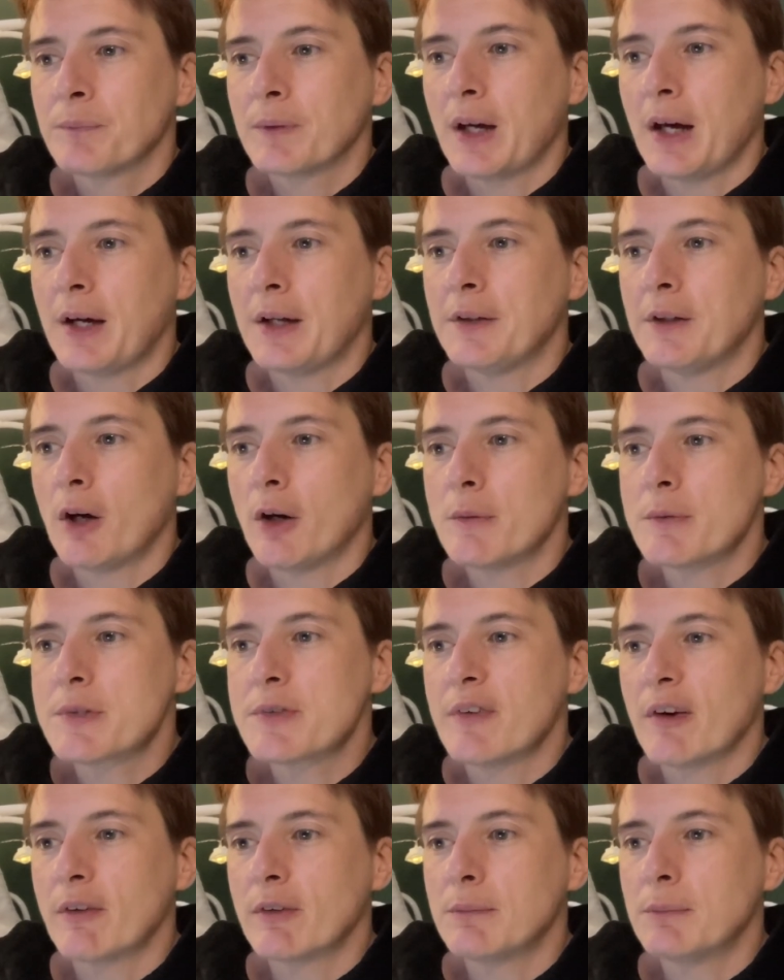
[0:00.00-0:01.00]
And I was
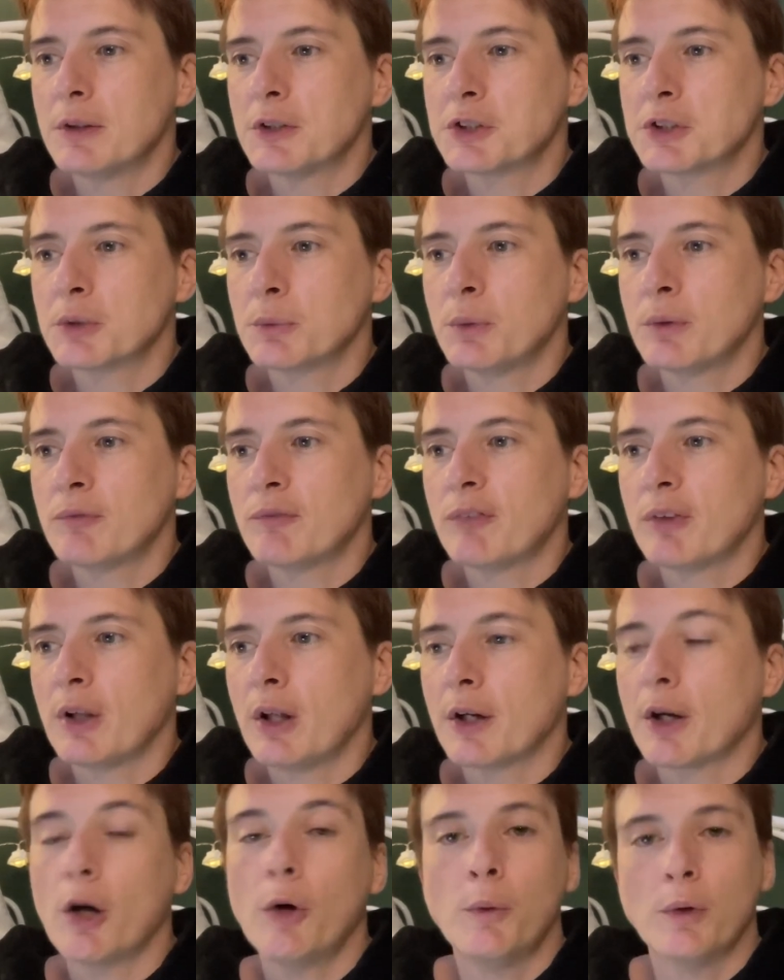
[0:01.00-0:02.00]
very much the one for
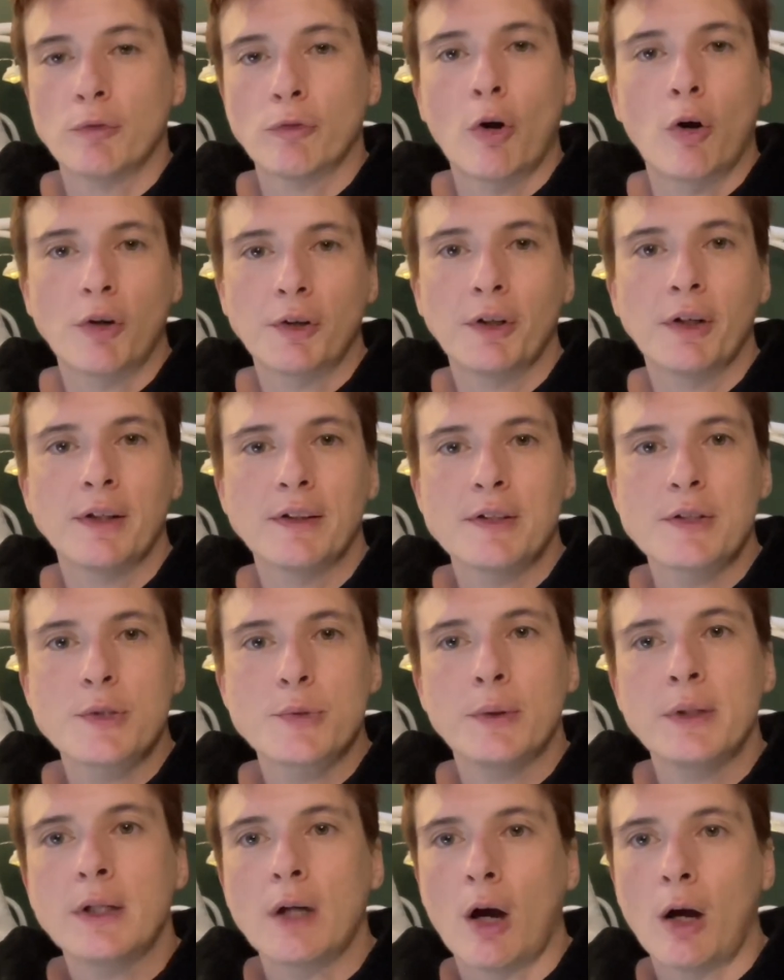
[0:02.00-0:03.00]
like, oh, at rock night this
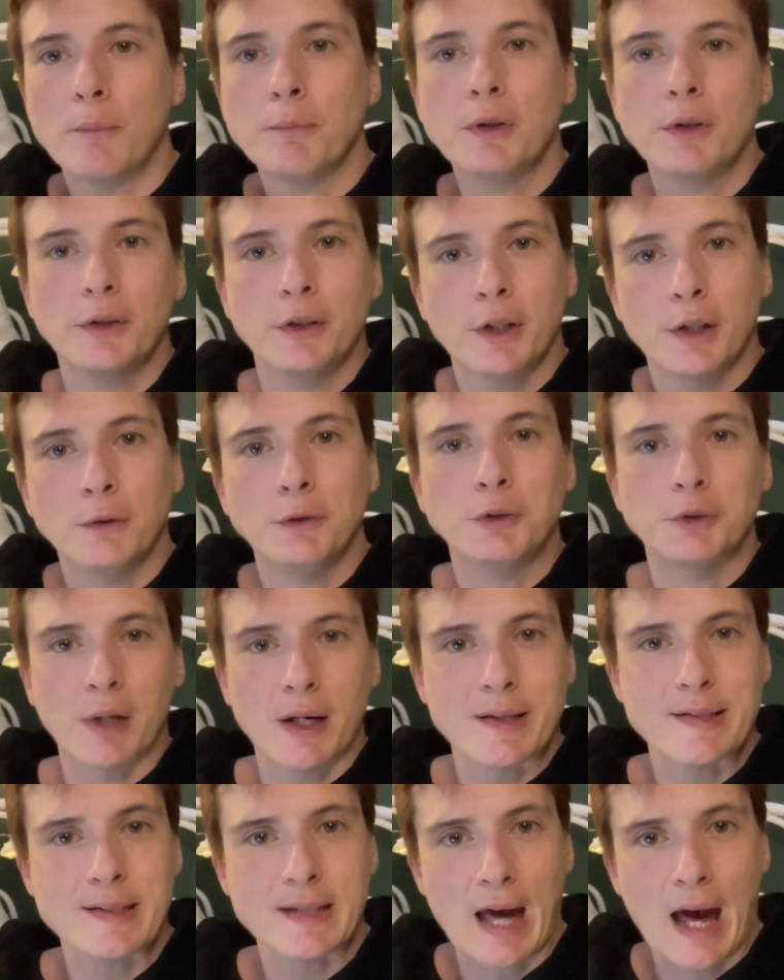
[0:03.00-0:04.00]
week, I'm going to go
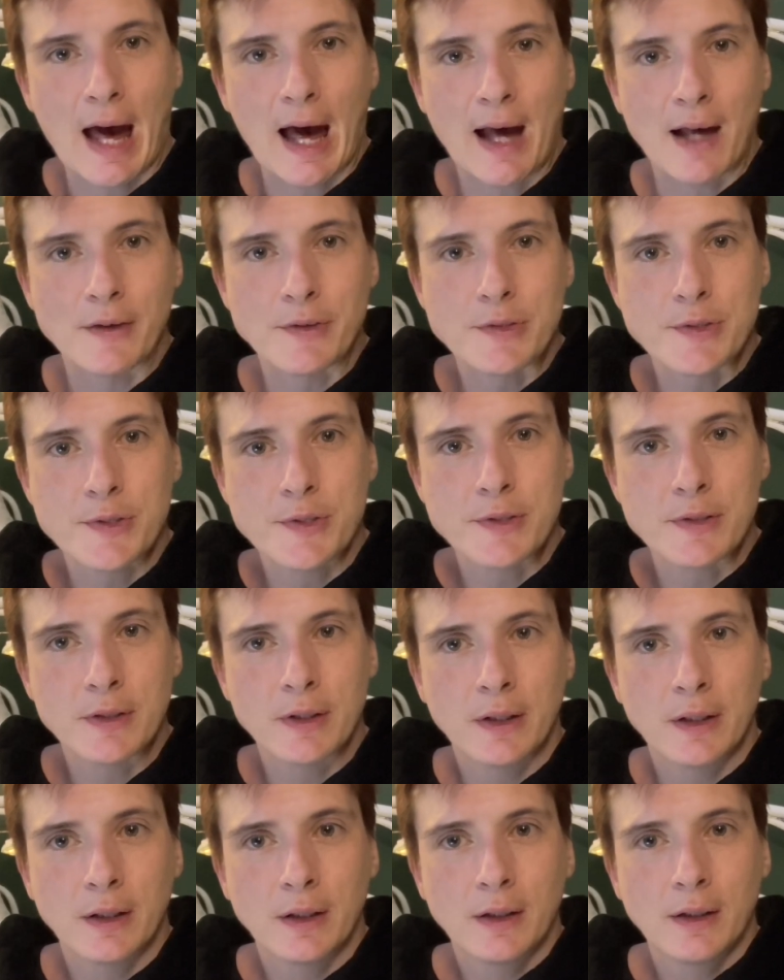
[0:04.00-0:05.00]
dressed as
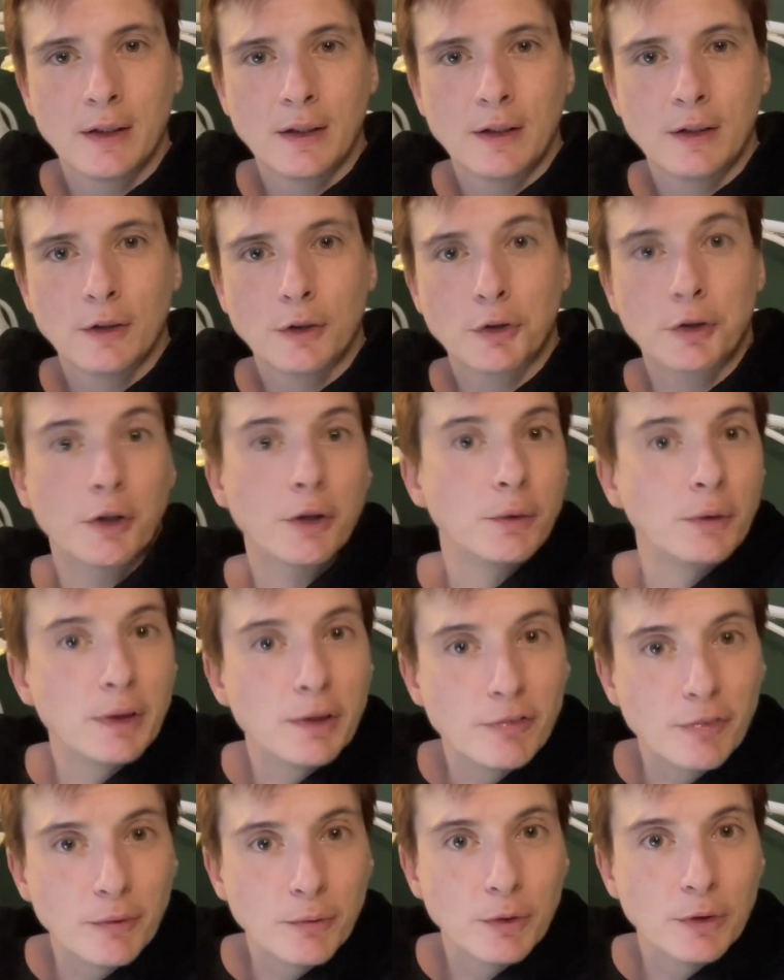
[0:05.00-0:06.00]
Crowley
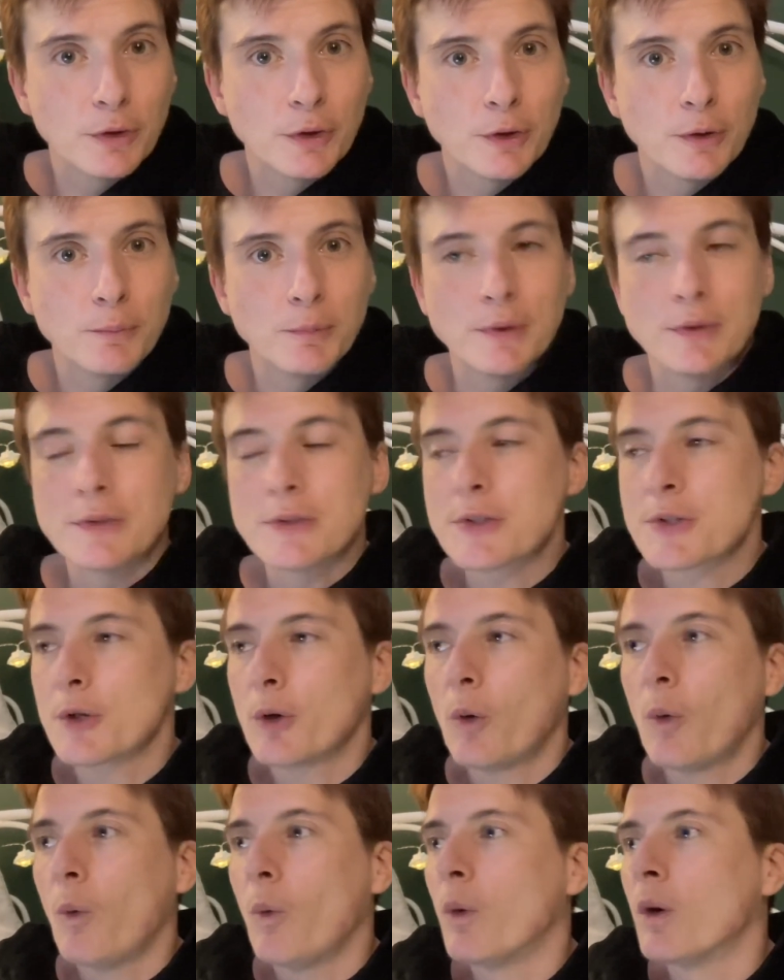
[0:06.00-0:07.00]
from Good Omens,
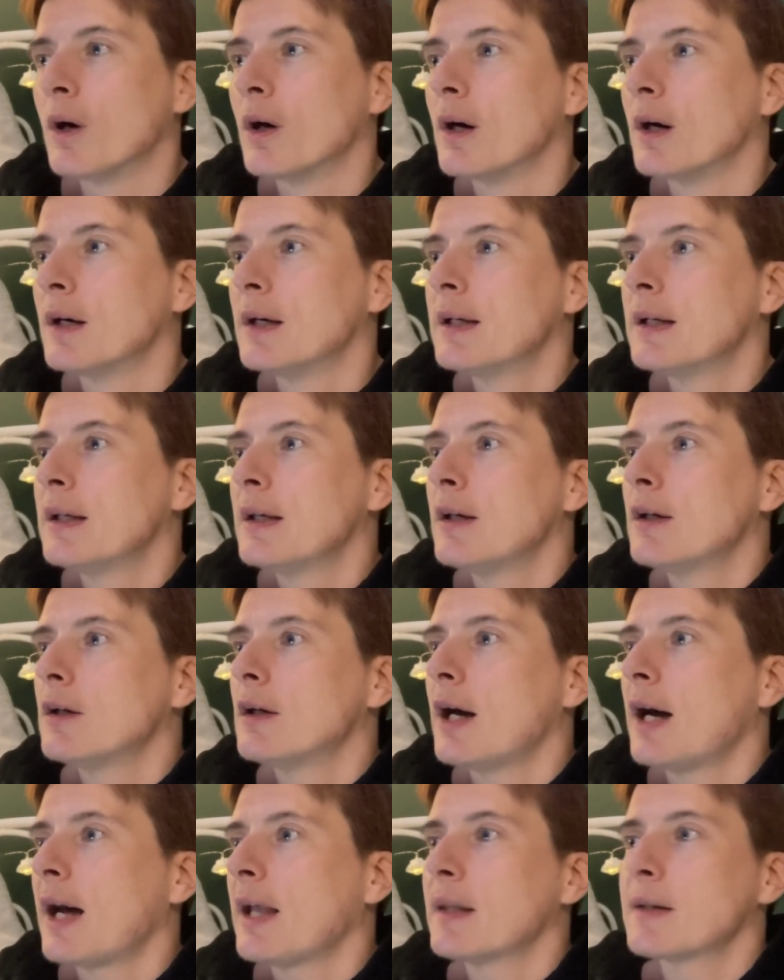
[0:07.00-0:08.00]
or
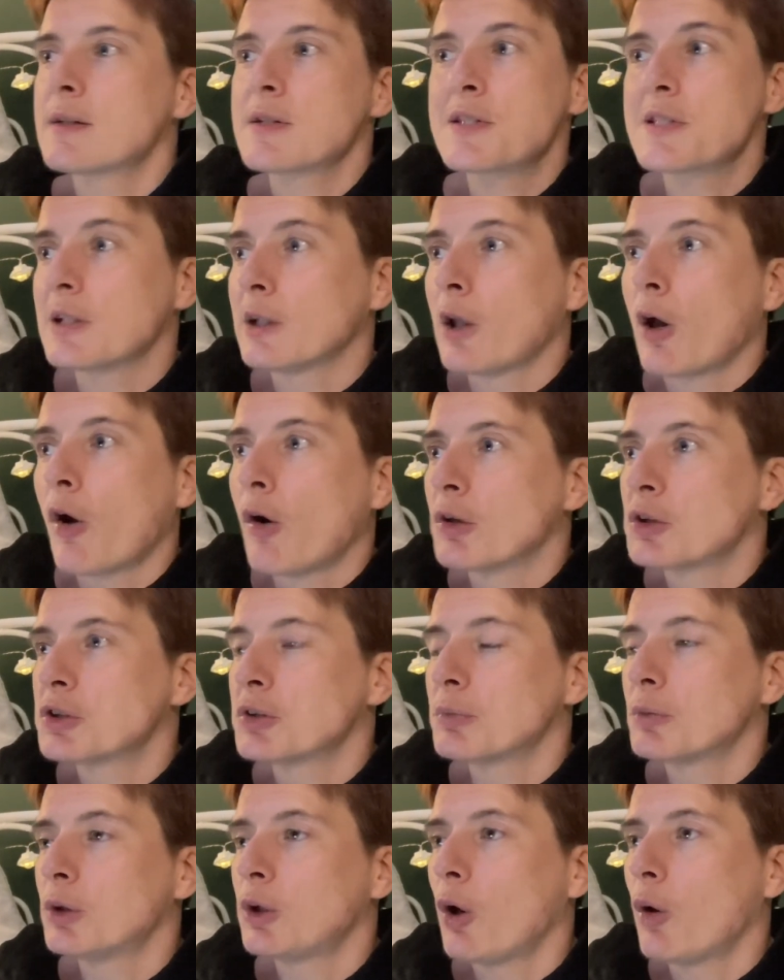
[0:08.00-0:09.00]
Alex DeLarge
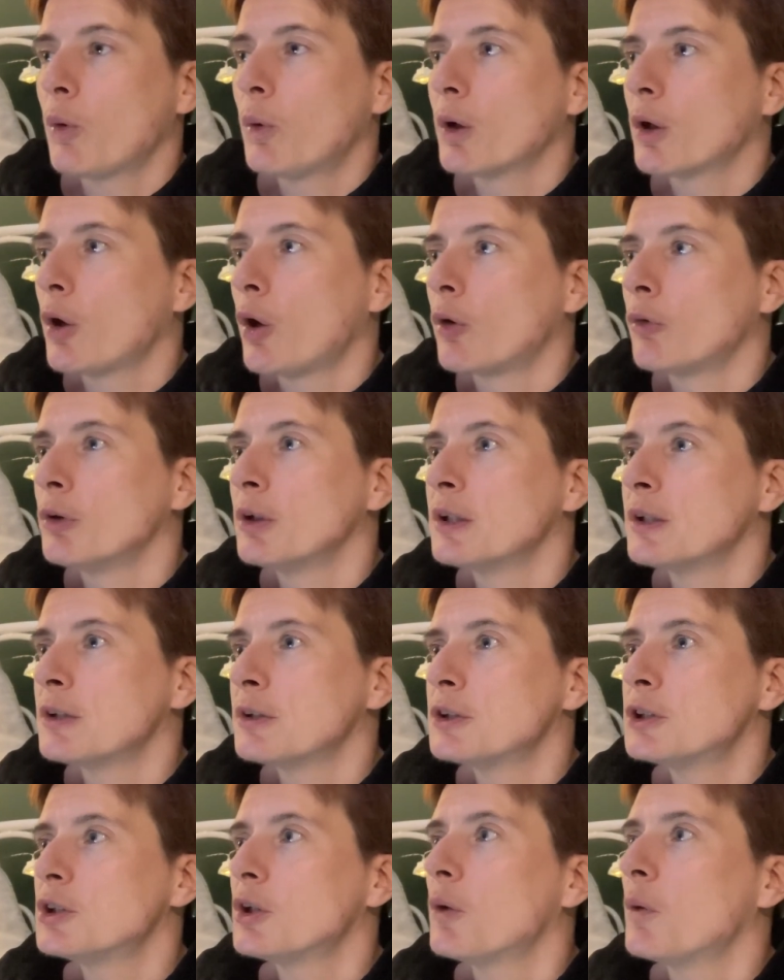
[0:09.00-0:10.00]
from Clockwork
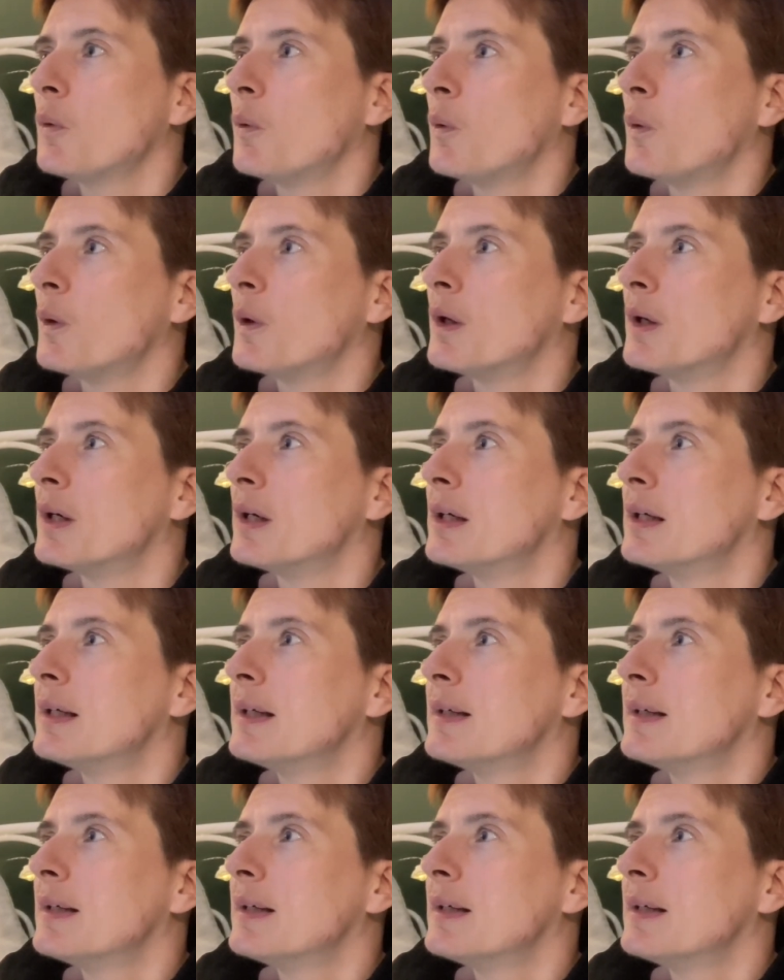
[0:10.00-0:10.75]
Orange, or